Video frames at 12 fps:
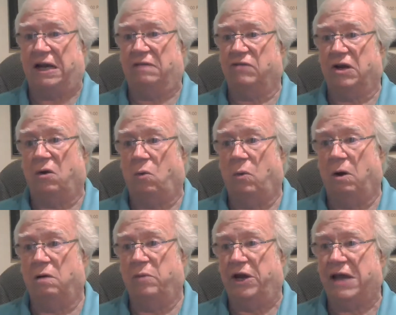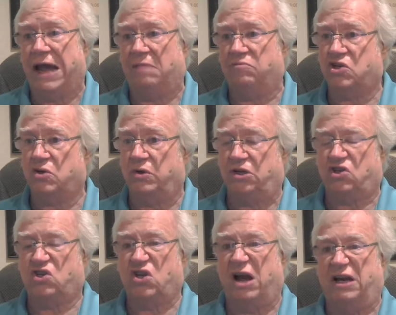even a woman. Absolutely
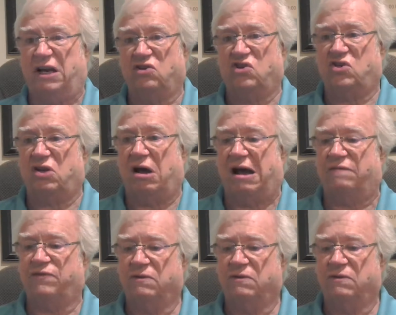stunning stuff.